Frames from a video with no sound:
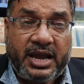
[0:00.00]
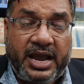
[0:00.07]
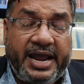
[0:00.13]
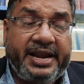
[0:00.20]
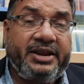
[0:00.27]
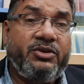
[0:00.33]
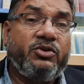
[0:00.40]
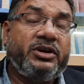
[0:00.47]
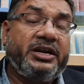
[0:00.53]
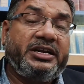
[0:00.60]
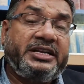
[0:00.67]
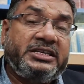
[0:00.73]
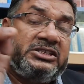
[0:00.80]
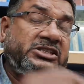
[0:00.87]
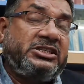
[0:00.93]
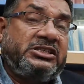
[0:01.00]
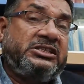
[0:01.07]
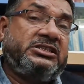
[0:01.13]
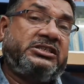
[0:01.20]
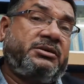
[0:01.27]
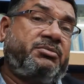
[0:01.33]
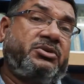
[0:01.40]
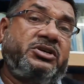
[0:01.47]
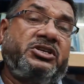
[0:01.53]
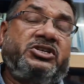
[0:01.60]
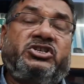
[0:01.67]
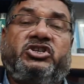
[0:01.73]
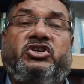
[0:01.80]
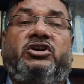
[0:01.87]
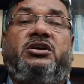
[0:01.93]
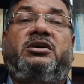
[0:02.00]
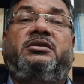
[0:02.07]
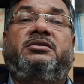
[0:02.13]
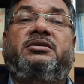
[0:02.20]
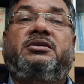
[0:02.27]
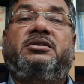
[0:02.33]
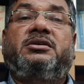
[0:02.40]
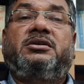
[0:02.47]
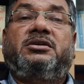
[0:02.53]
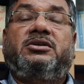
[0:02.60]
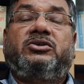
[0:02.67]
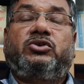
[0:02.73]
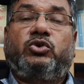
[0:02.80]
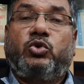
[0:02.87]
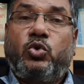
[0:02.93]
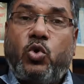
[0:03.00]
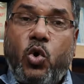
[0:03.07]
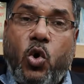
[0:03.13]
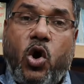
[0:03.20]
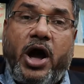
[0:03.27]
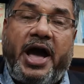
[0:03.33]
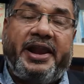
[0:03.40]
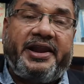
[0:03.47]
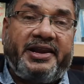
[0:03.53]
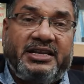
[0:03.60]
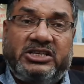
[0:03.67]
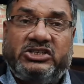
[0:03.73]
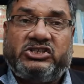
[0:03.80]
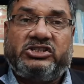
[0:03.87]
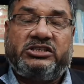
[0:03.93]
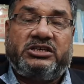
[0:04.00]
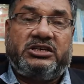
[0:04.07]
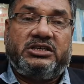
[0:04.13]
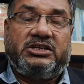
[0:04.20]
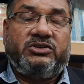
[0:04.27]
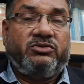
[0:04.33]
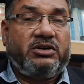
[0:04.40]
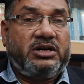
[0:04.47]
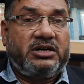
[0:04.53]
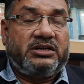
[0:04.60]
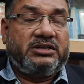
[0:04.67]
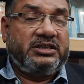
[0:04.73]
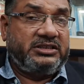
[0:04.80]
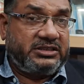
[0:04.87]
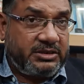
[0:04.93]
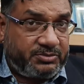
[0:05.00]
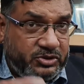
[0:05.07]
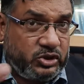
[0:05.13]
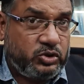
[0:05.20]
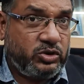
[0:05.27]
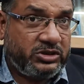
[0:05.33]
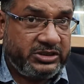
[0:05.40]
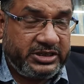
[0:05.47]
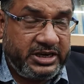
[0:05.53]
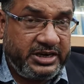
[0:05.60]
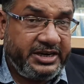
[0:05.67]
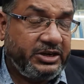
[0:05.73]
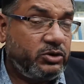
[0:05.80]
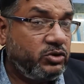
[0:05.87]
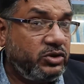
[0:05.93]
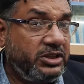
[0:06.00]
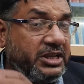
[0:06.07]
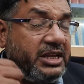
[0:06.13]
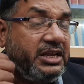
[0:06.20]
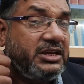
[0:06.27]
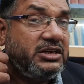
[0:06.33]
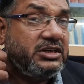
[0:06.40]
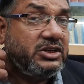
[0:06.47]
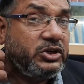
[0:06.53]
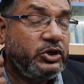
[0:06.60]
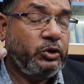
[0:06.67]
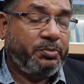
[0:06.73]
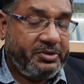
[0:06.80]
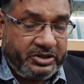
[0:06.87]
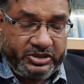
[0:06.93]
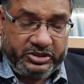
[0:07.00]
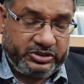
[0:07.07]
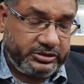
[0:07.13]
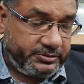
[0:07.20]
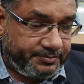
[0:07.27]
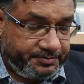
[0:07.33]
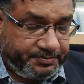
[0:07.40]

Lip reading: and you can insist the sub-registrar to go and register the subsequent sale deed to the new purchaser.